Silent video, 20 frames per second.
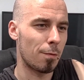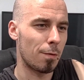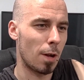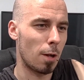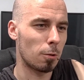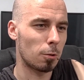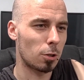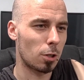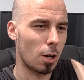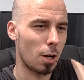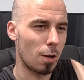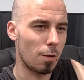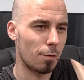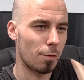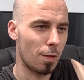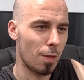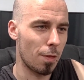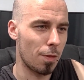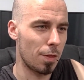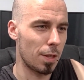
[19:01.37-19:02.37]
a
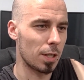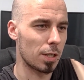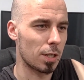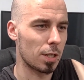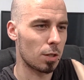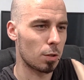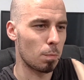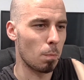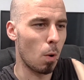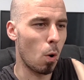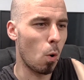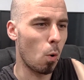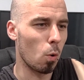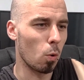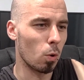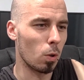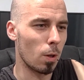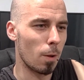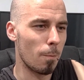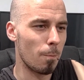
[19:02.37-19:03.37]
Voltrove this
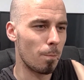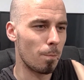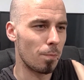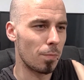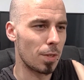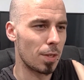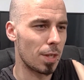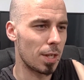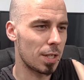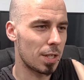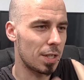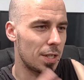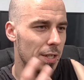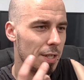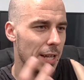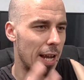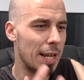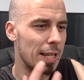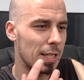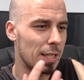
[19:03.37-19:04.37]
small, this
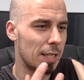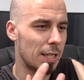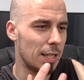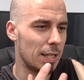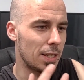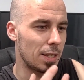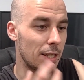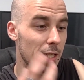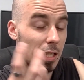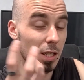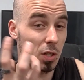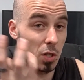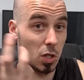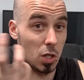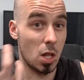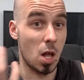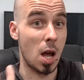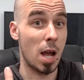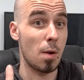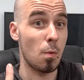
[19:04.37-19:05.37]
dainty, this
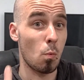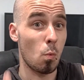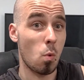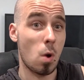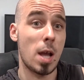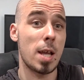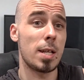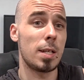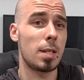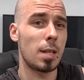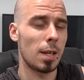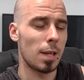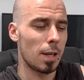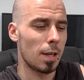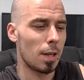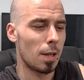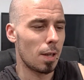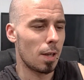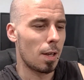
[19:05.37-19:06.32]
lightweight.